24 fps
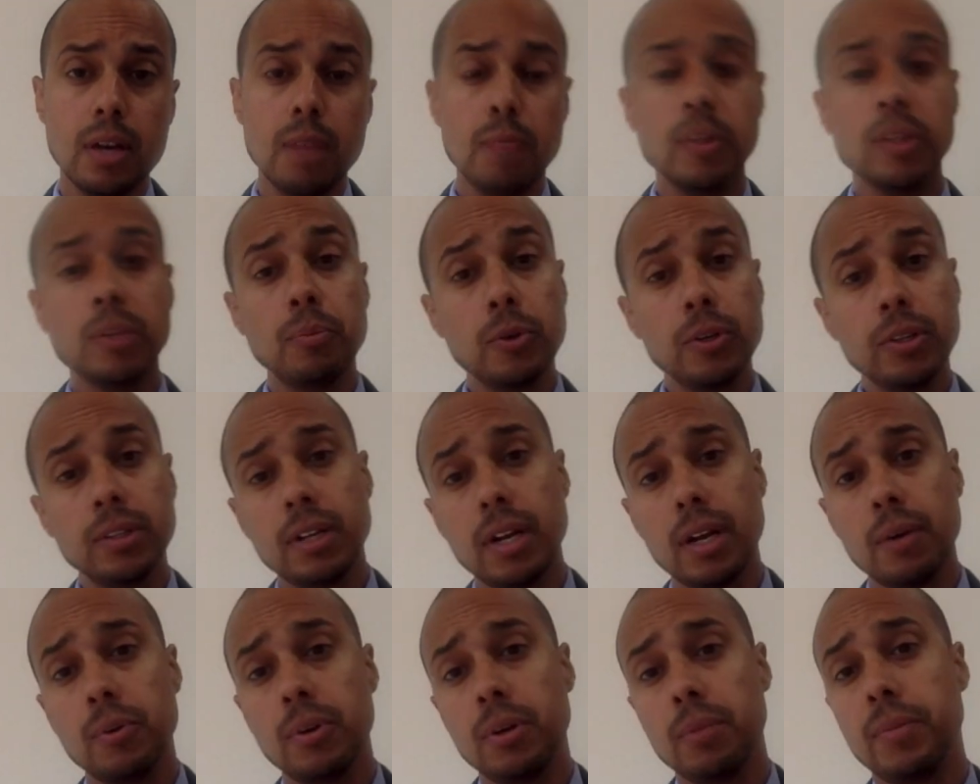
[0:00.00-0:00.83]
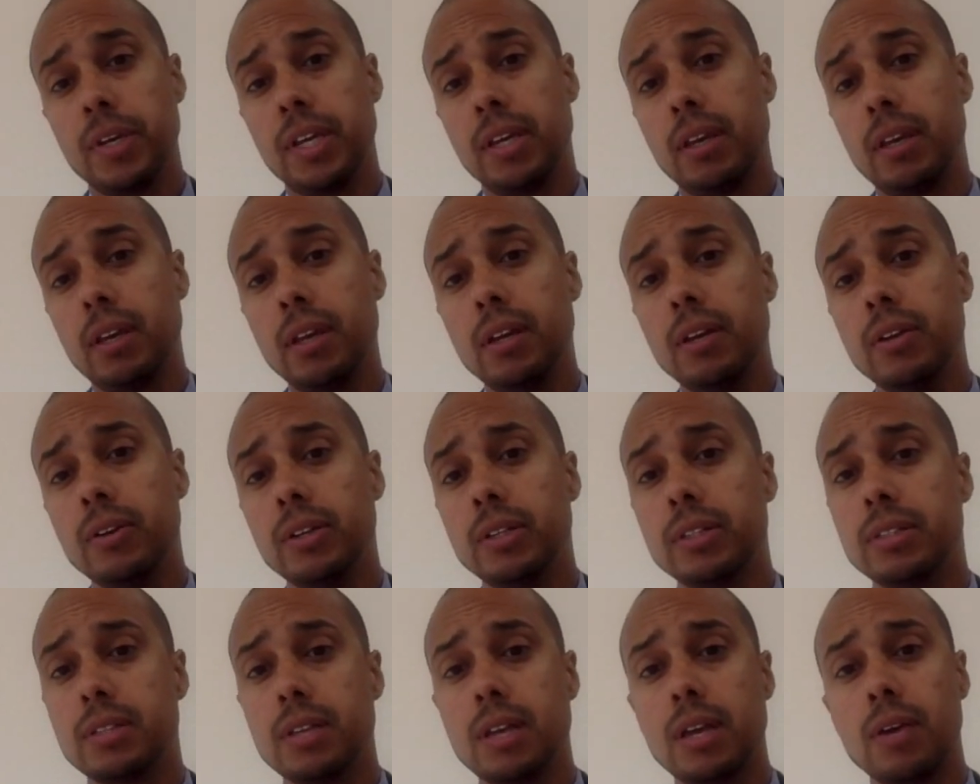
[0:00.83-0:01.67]
but the point that I want to make here
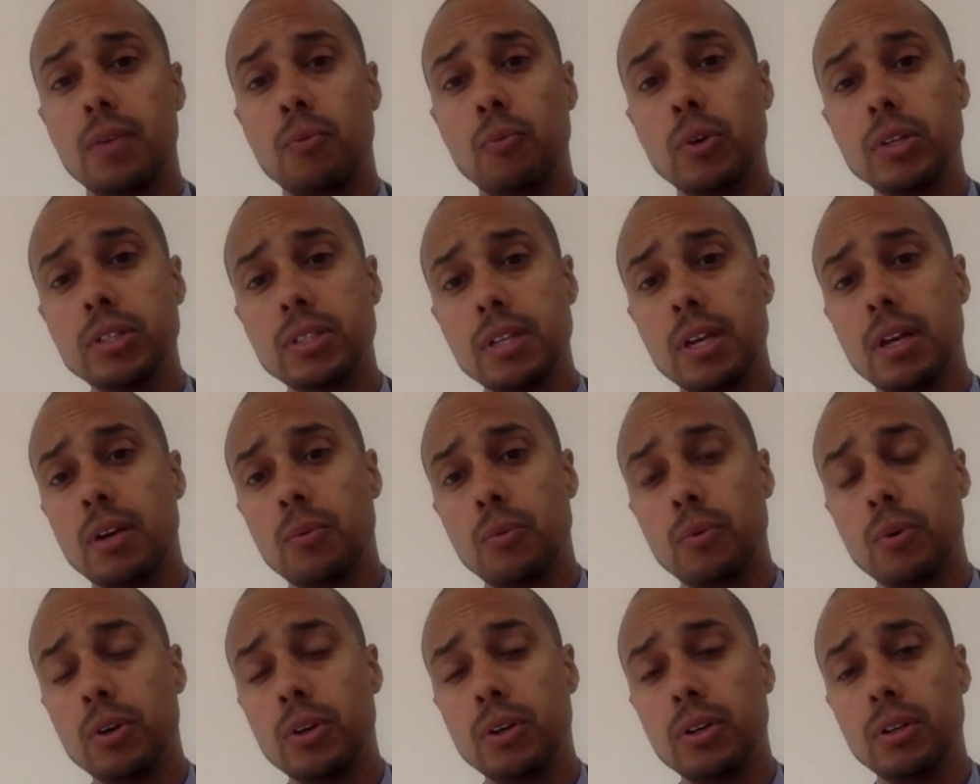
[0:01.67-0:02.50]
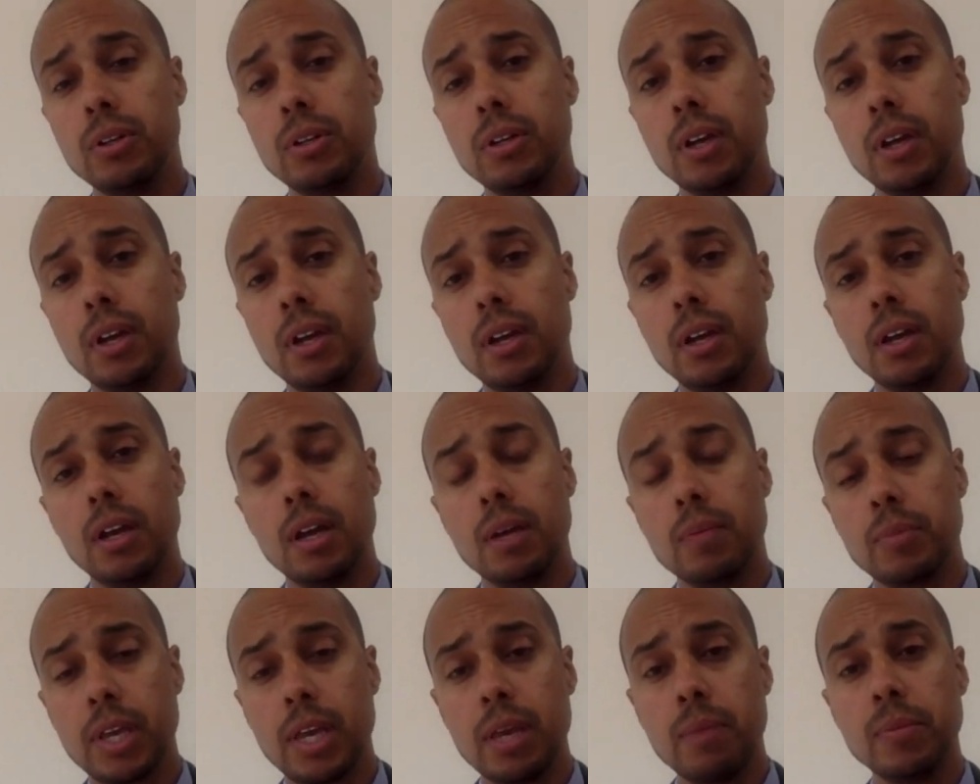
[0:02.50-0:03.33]
is that once that word
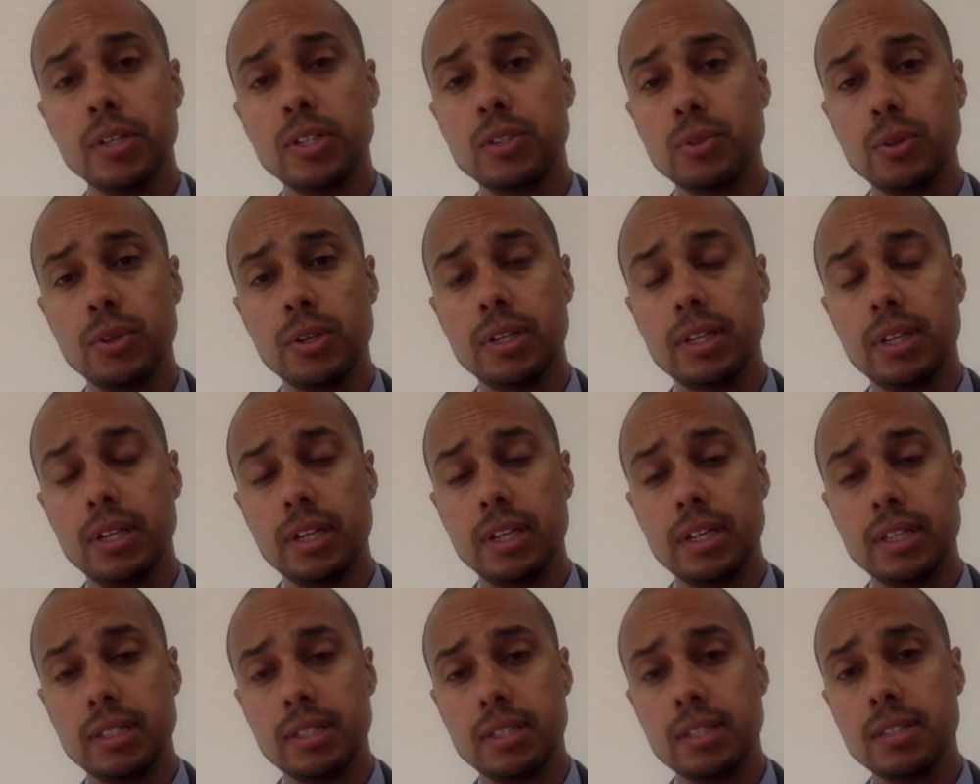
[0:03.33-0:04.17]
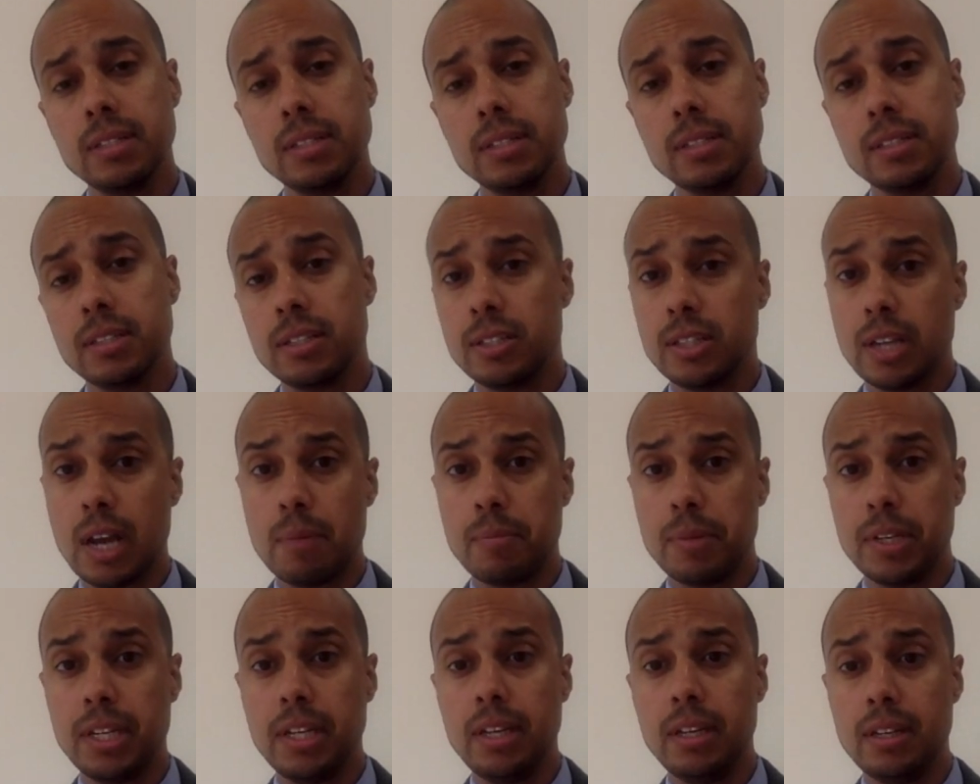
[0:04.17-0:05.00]
came into existence in
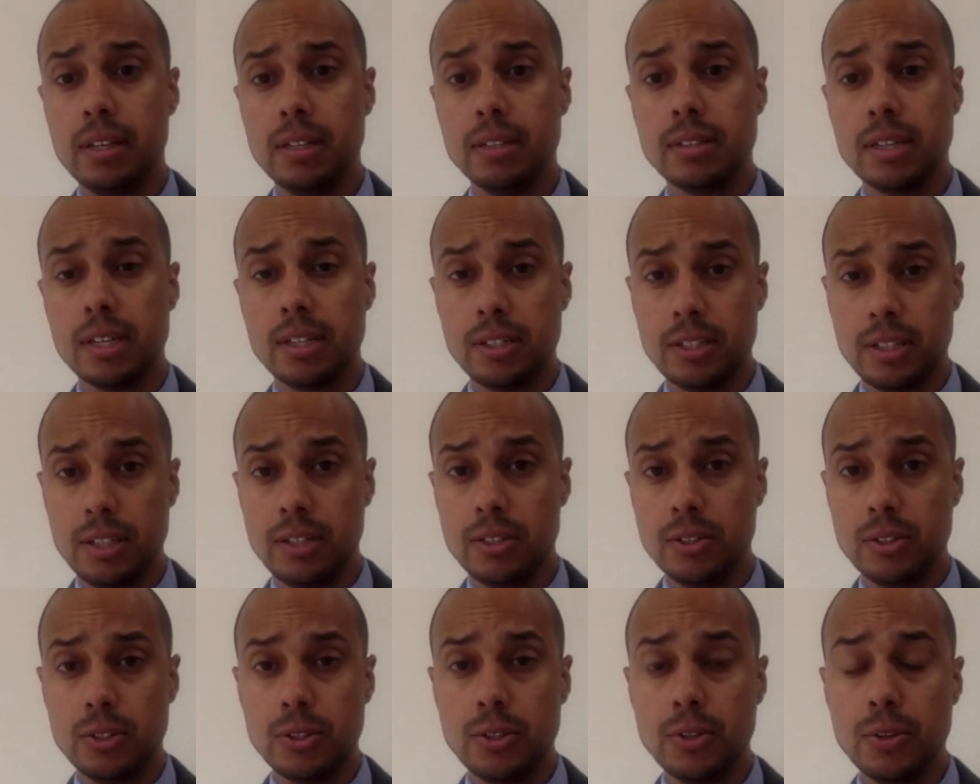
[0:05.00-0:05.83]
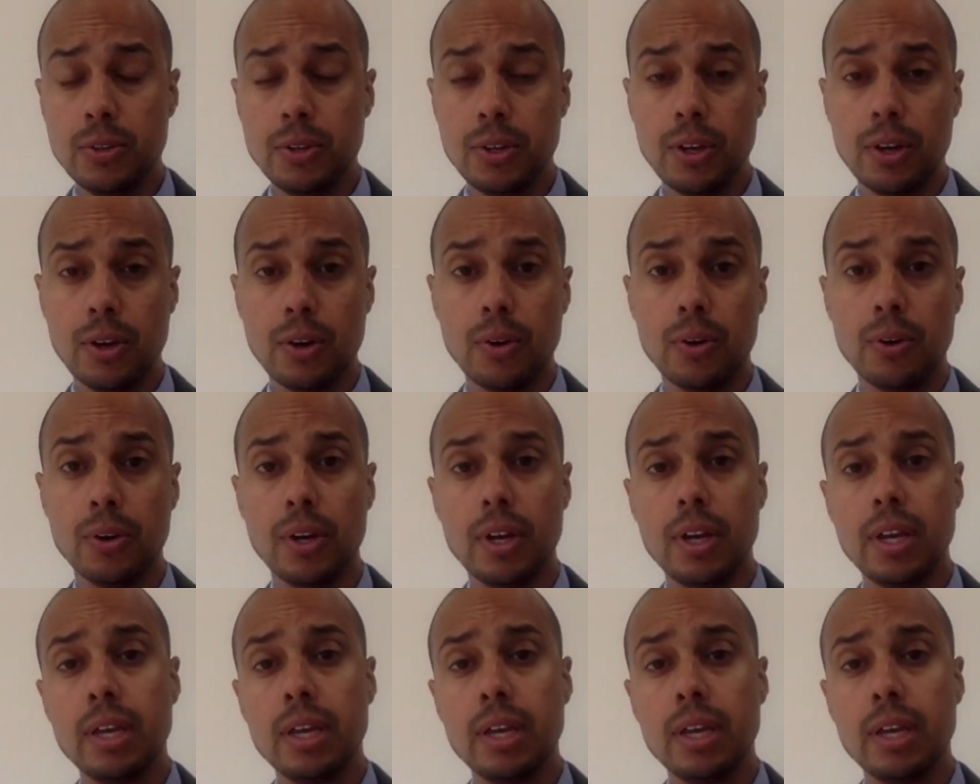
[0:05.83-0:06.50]
Japanese as Shinshūkyō,